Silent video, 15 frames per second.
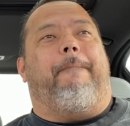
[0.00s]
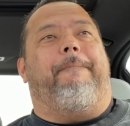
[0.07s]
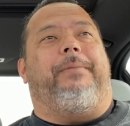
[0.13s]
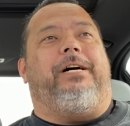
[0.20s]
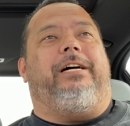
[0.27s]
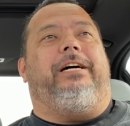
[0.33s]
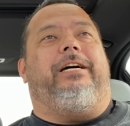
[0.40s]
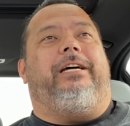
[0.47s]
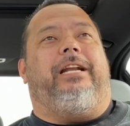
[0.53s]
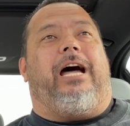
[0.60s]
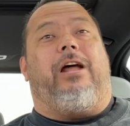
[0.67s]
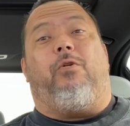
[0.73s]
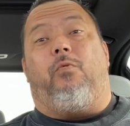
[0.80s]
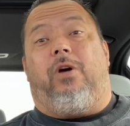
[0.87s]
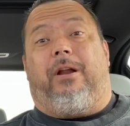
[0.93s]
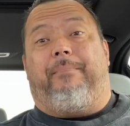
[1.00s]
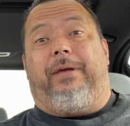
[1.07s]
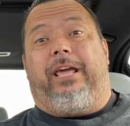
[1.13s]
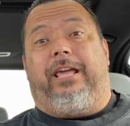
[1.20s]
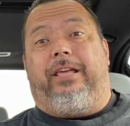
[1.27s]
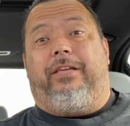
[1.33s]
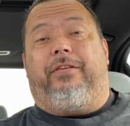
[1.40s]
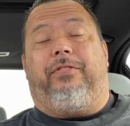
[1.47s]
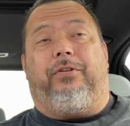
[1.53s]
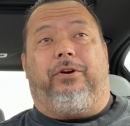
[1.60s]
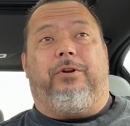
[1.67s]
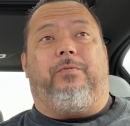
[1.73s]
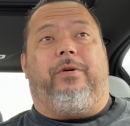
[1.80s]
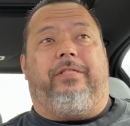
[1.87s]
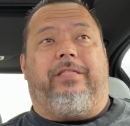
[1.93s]
but I don't want to pay
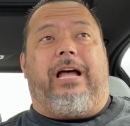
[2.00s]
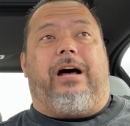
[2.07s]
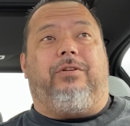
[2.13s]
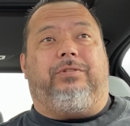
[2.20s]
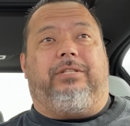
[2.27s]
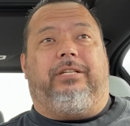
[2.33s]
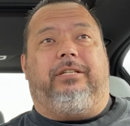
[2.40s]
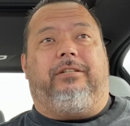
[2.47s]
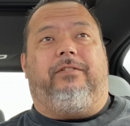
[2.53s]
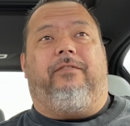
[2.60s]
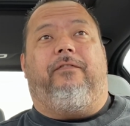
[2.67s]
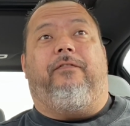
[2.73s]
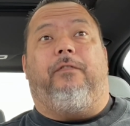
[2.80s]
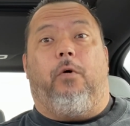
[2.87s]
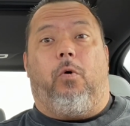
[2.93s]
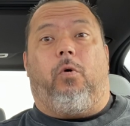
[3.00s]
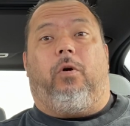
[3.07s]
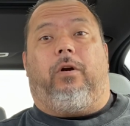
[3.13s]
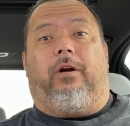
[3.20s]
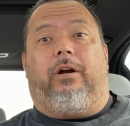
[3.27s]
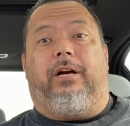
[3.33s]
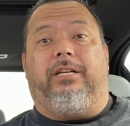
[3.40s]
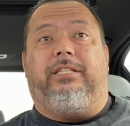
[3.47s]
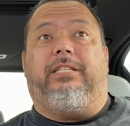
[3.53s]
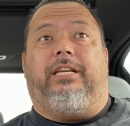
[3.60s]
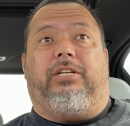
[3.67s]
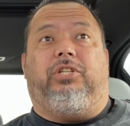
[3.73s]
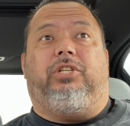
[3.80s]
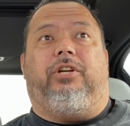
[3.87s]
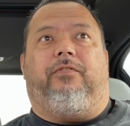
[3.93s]
$31,000 for a
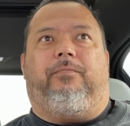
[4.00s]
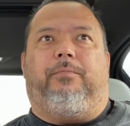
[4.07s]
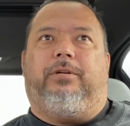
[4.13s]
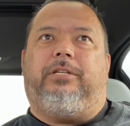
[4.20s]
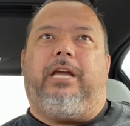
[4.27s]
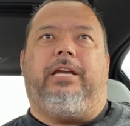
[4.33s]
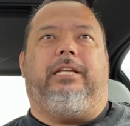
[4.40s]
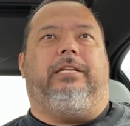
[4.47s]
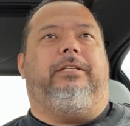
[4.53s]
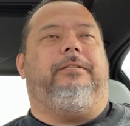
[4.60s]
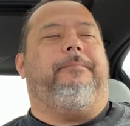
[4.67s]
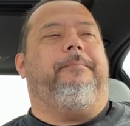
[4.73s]
stick shift Mercedes.